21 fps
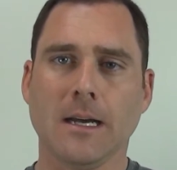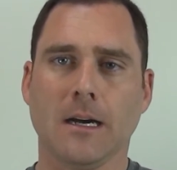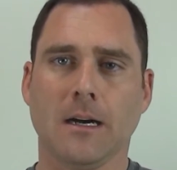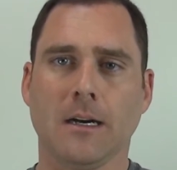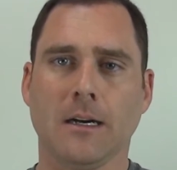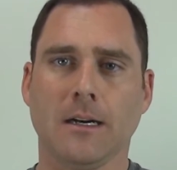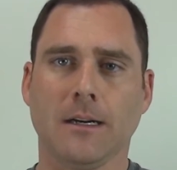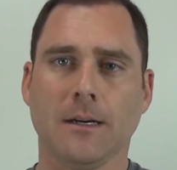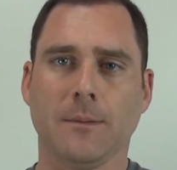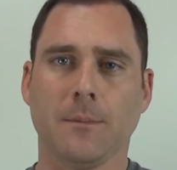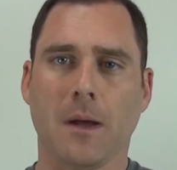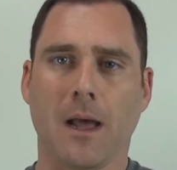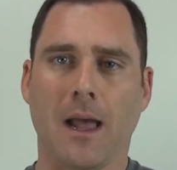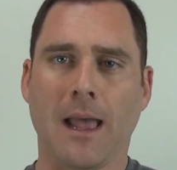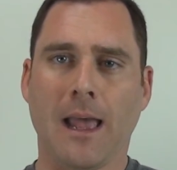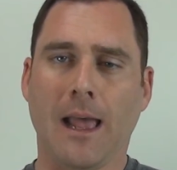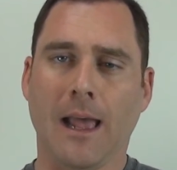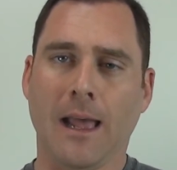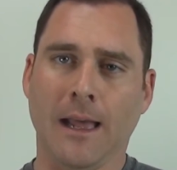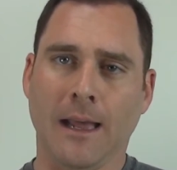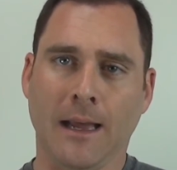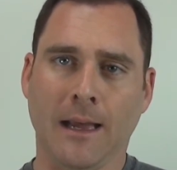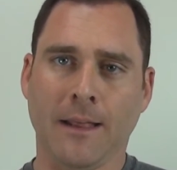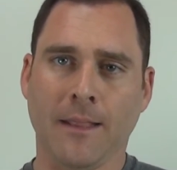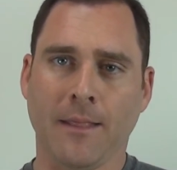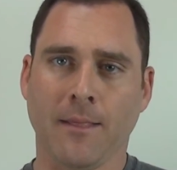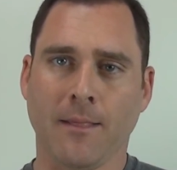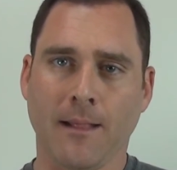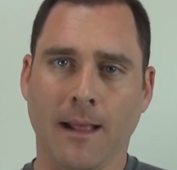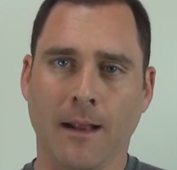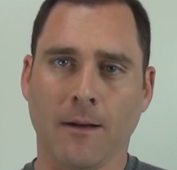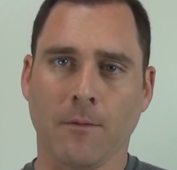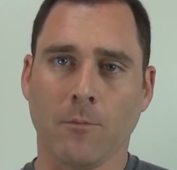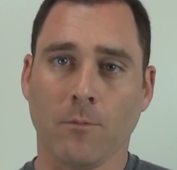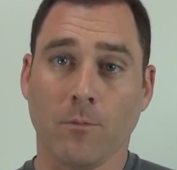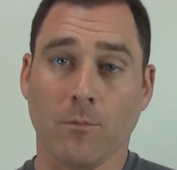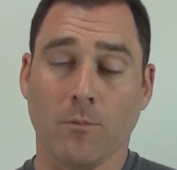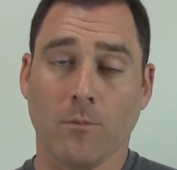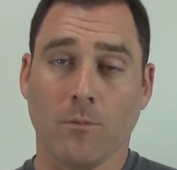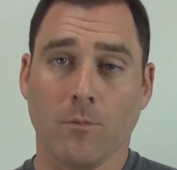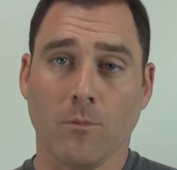and